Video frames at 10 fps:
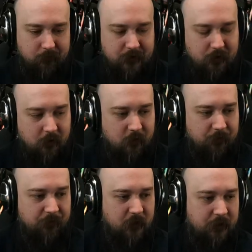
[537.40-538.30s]
So
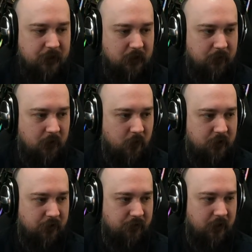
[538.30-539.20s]
you guys can let me know
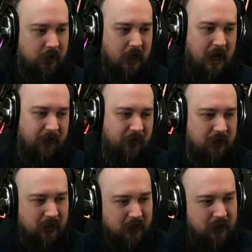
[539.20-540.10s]
what you think. I
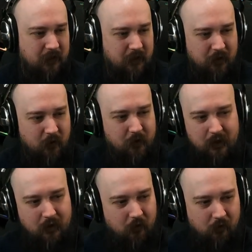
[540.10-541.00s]
haven't EQ'd
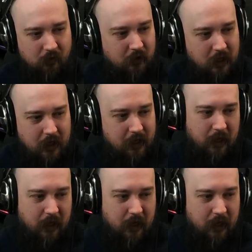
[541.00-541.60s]
it a whole lot.